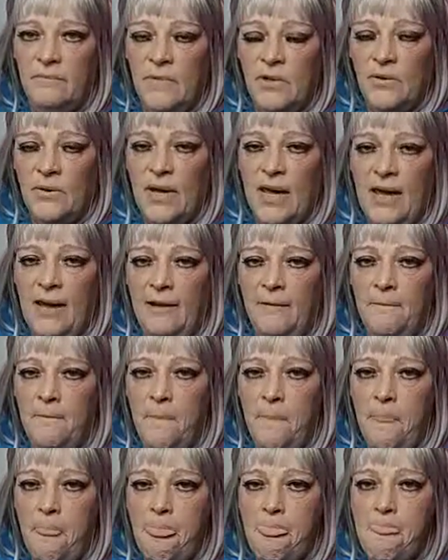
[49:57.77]
okay?
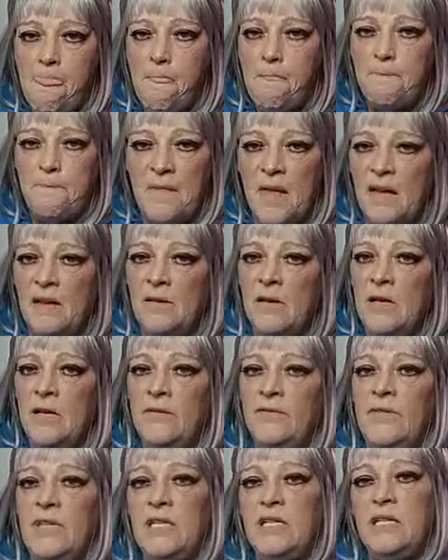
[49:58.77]

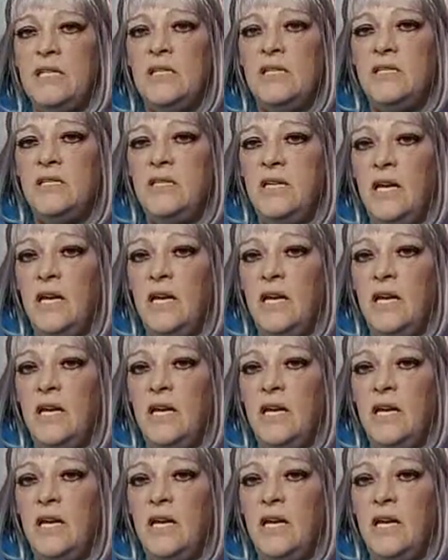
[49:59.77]
This is